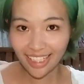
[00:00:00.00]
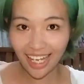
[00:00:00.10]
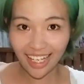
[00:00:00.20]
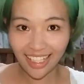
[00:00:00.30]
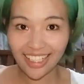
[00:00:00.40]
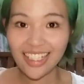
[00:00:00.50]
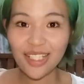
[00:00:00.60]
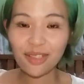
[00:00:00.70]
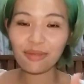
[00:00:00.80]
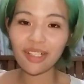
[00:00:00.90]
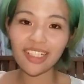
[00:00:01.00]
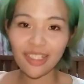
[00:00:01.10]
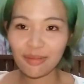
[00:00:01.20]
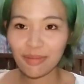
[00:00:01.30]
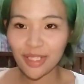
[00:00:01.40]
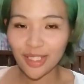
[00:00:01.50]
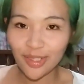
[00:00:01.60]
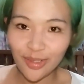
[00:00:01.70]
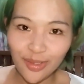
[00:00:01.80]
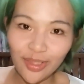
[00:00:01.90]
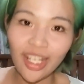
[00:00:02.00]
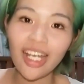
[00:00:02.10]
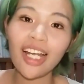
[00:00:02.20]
guys, welcome to